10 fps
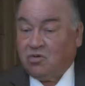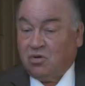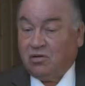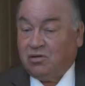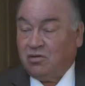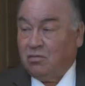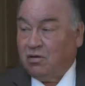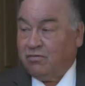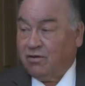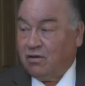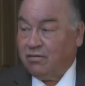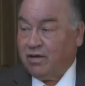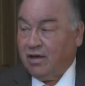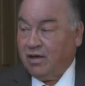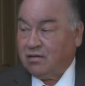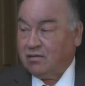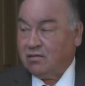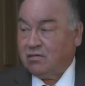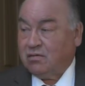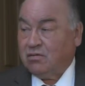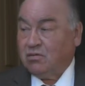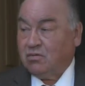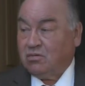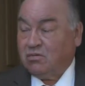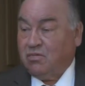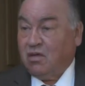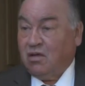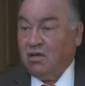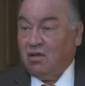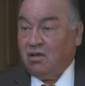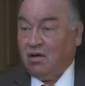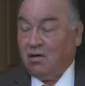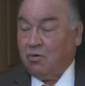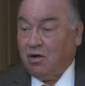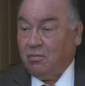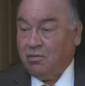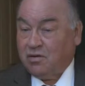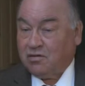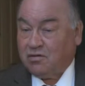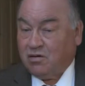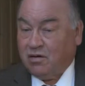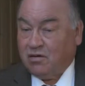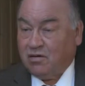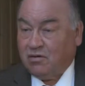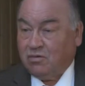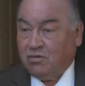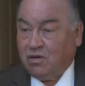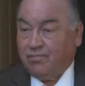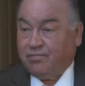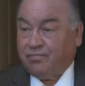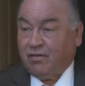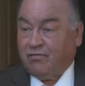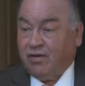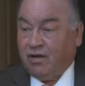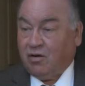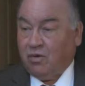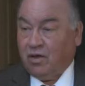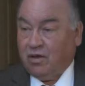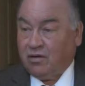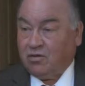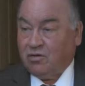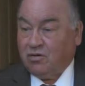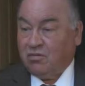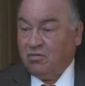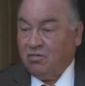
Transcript: trillion cubic feet of gas. So our problem is trying to find a way to